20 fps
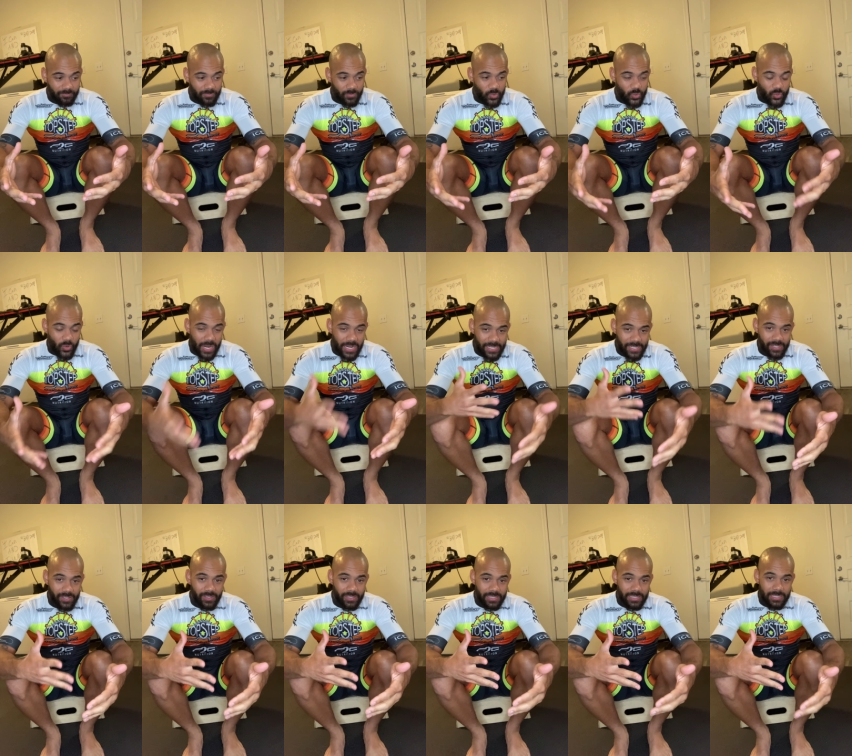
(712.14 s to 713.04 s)
dry
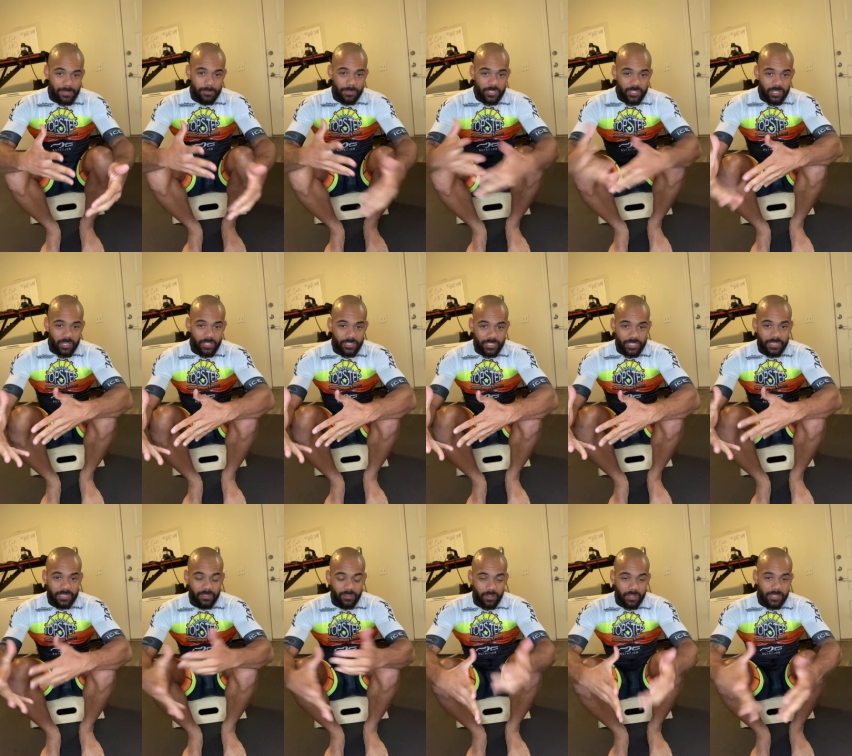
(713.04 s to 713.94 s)
needling and massaging
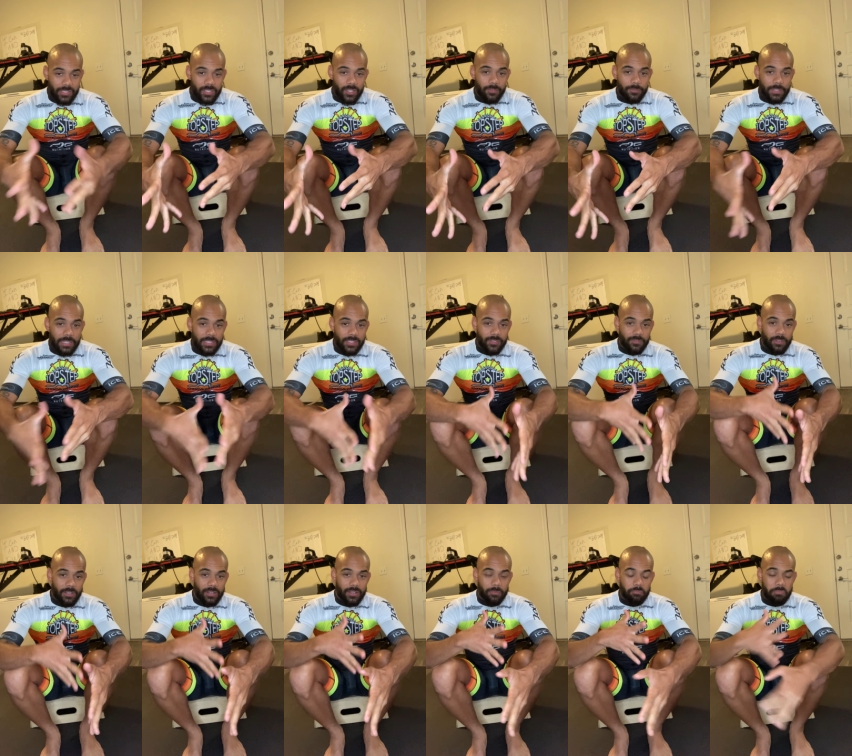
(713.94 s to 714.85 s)
and all that stuff, that's
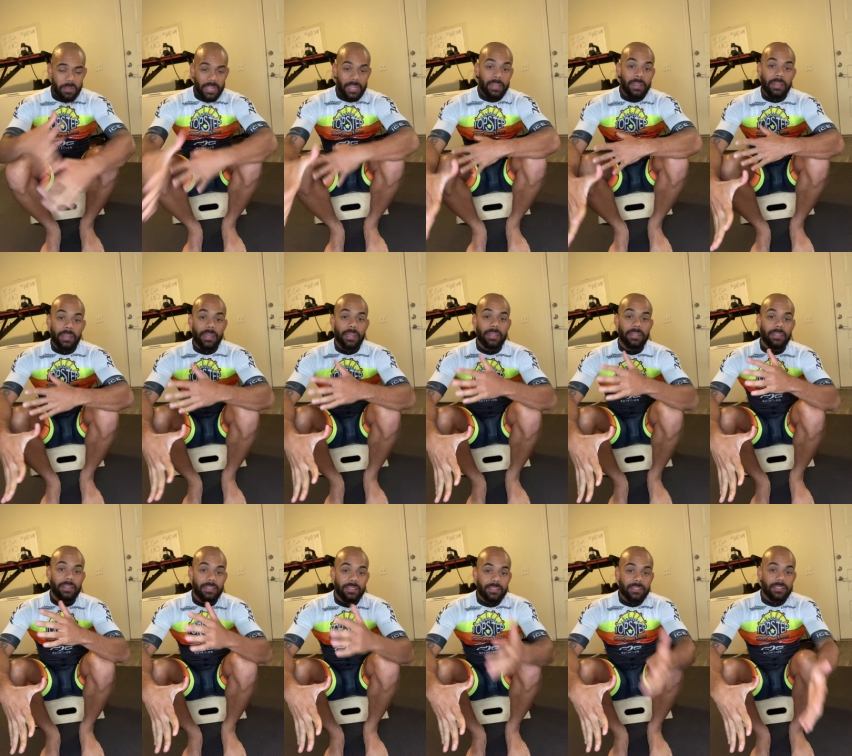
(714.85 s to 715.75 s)
very band-aid
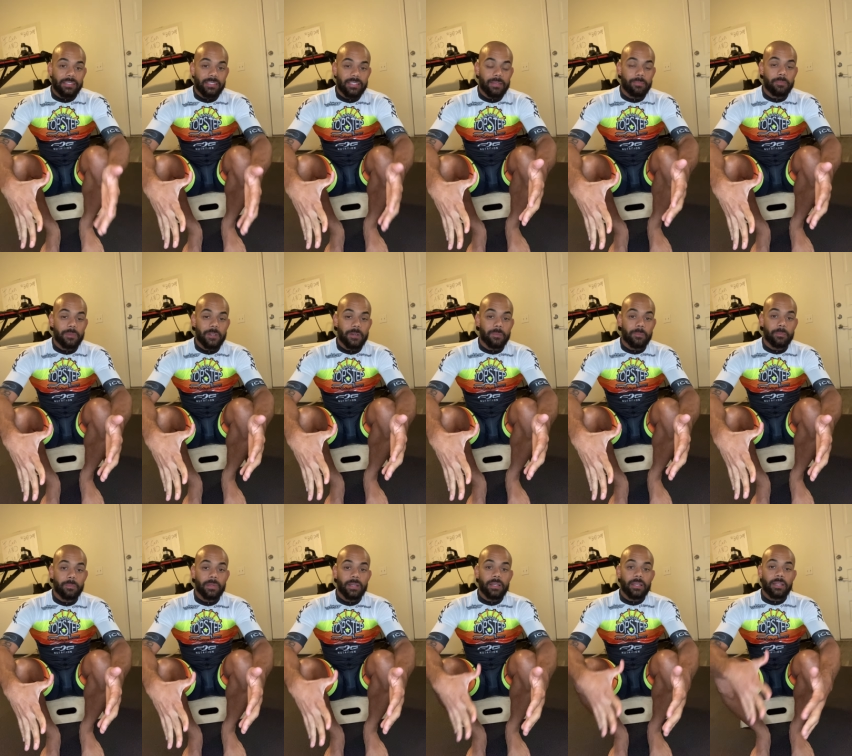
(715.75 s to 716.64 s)
symptom,
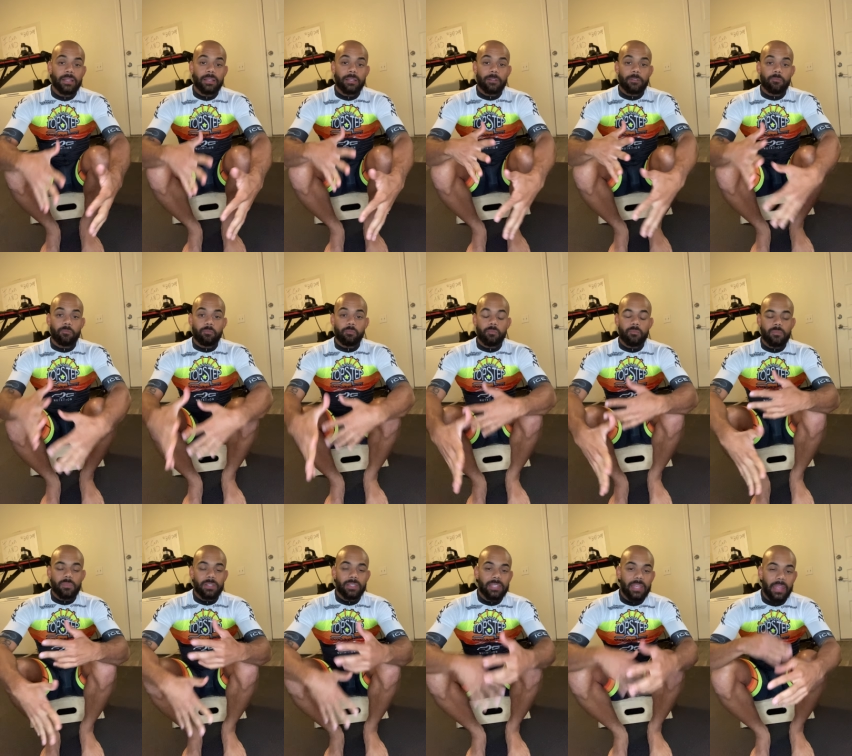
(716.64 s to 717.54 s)

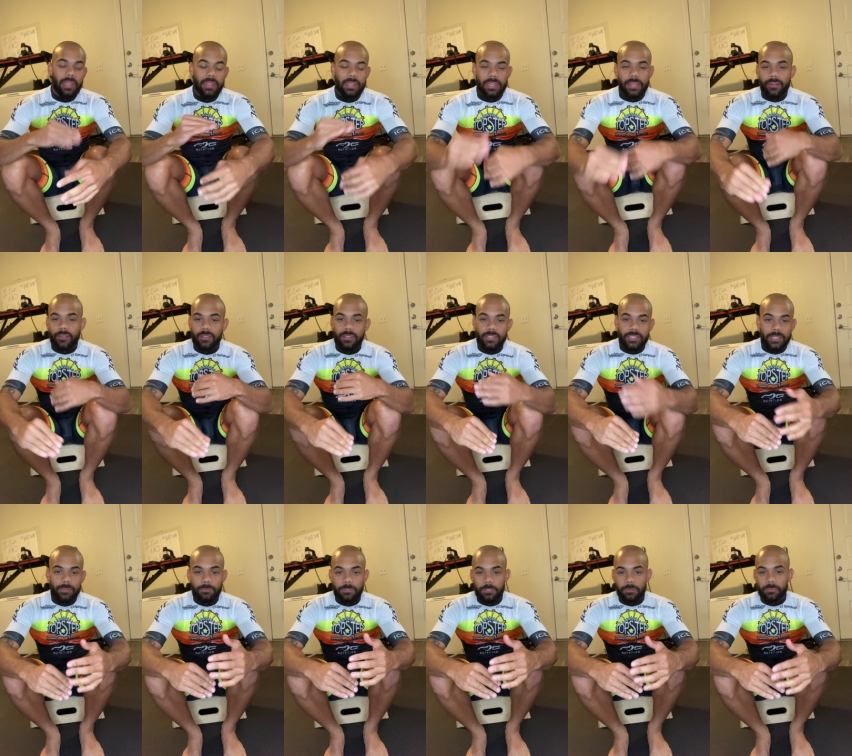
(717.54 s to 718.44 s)
taking care of the
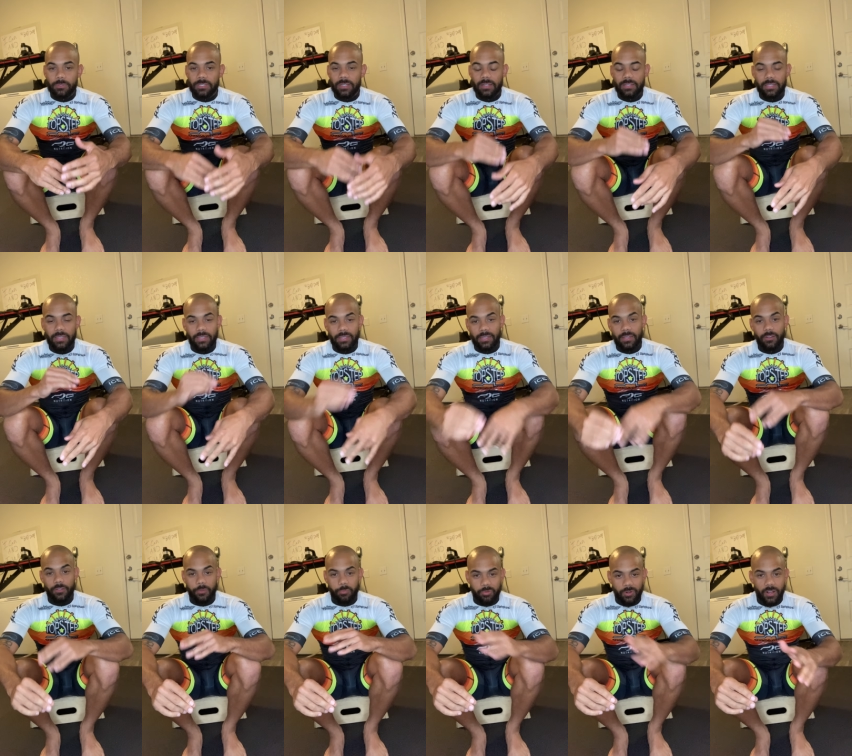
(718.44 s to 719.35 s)
symptoms, not taking care of
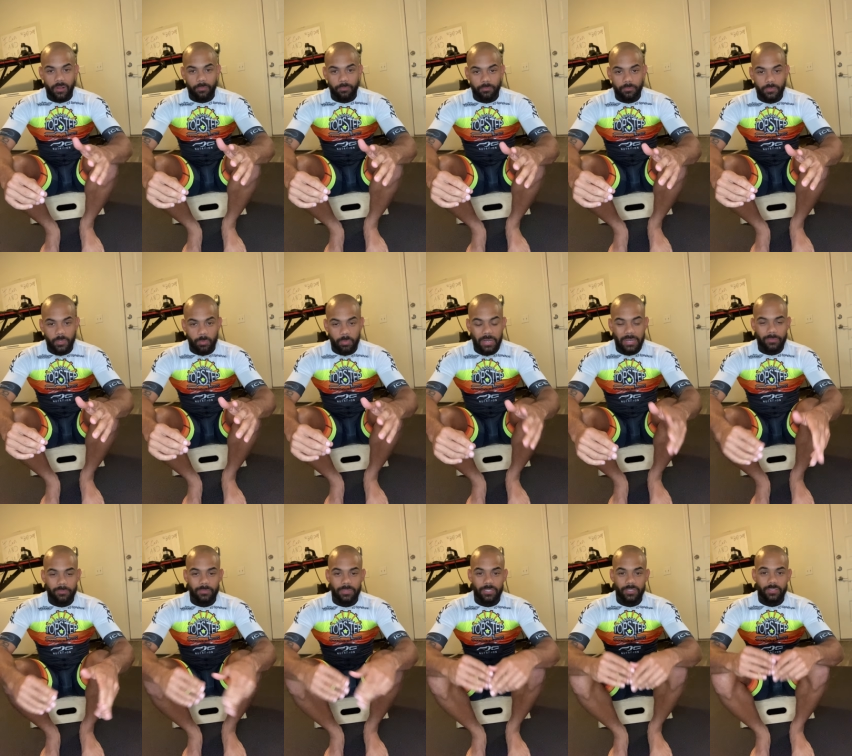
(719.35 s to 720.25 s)
the problem. The
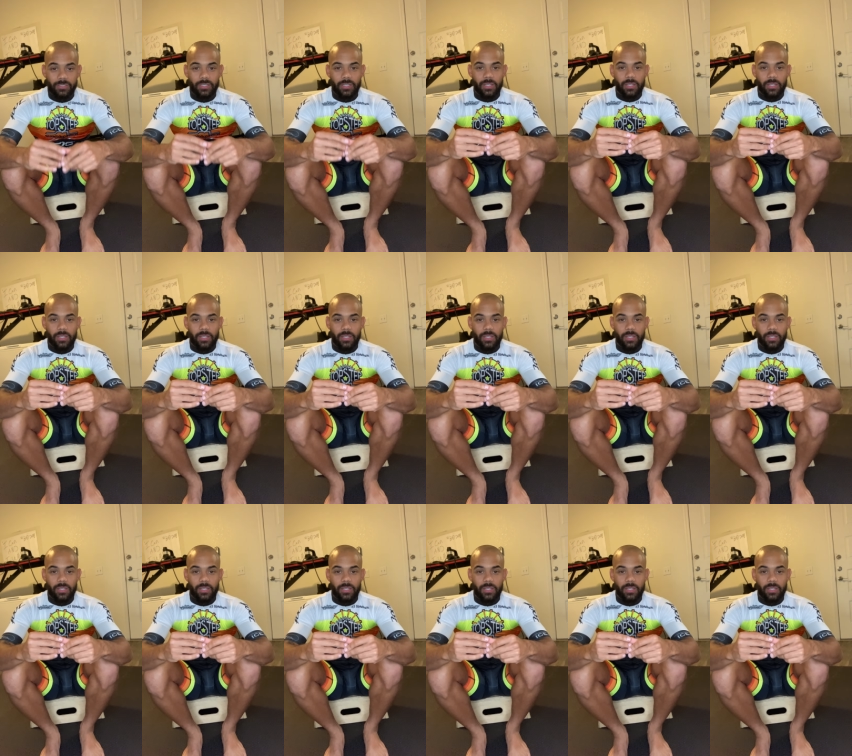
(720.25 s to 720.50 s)
problem is